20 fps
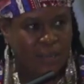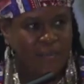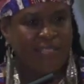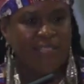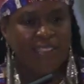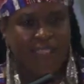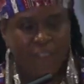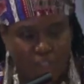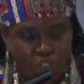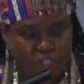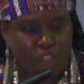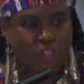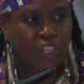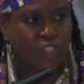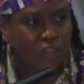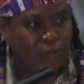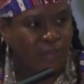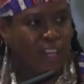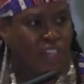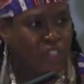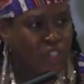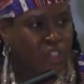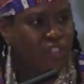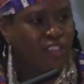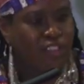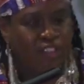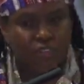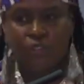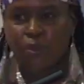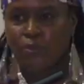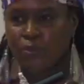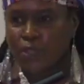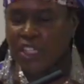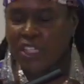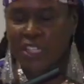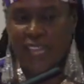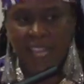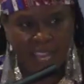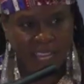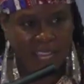7 generations from
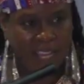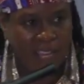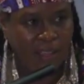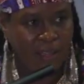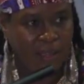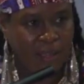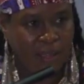today.